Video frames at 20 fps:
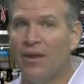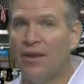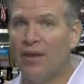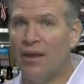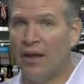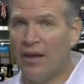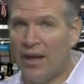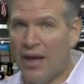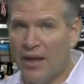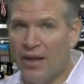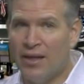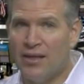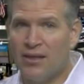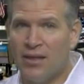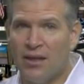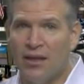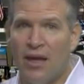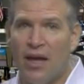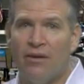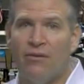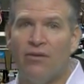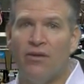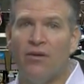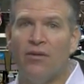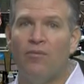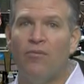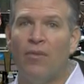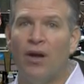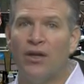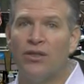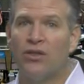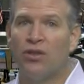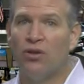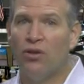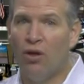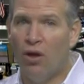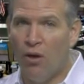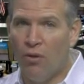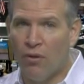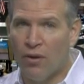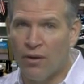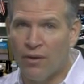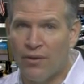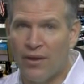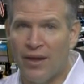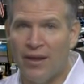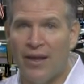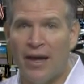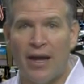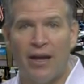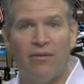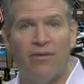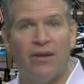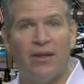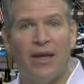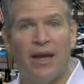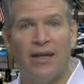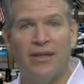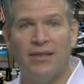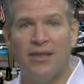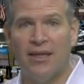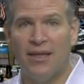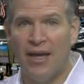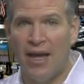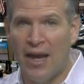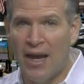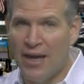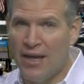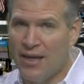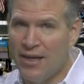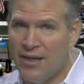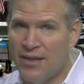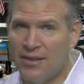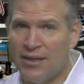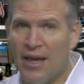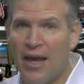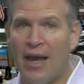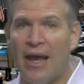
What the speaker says: Now that is a level much lower than that of the 1980s